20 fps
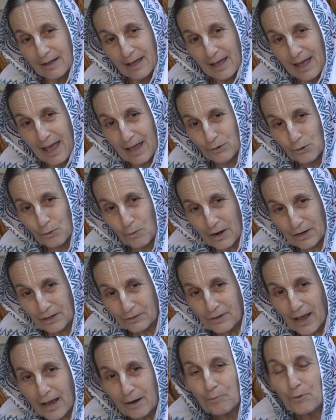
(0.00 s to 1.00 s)
and you want
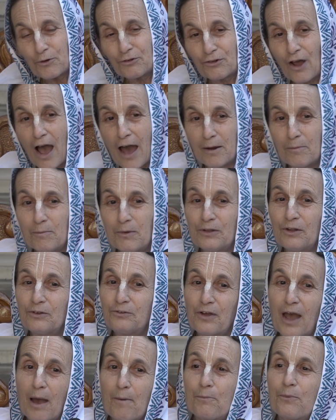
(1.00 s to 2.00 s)
to take prasadam in the
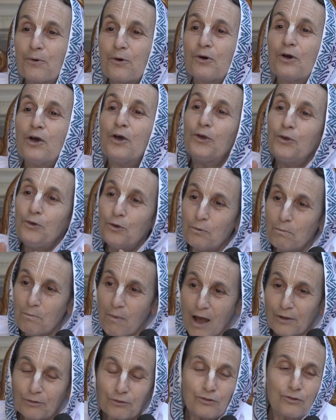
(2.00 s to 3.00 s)
temple, you
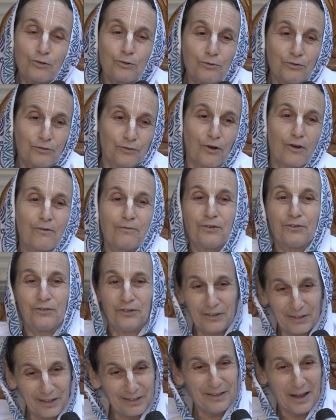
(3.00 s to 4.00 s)
must do
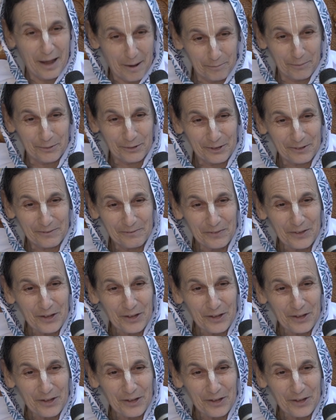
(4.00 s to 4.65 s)
service in the temple.